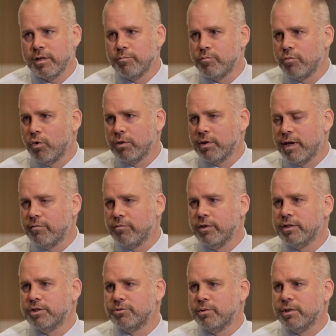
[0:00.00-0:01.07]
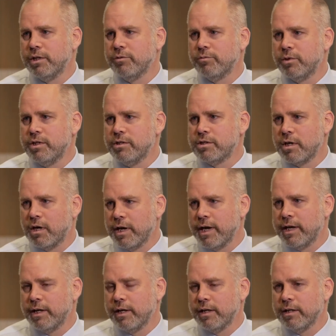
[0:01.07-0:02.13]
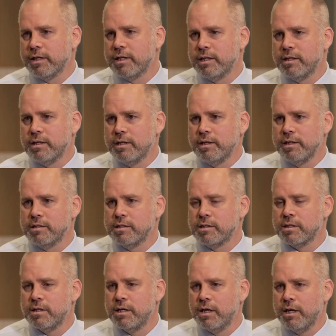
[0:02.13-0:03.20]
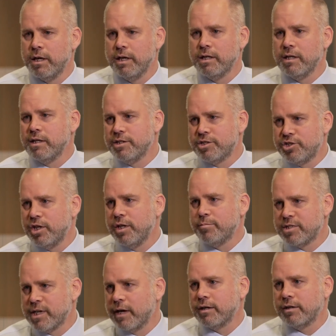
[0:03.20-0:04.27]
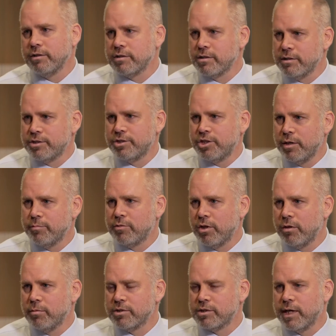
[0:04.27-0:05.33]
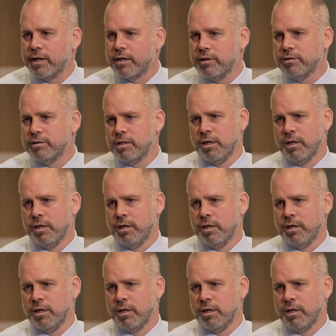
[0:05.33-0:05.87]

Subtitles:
more leverage when you start heading into these cheap sectors, these cheap global sectors.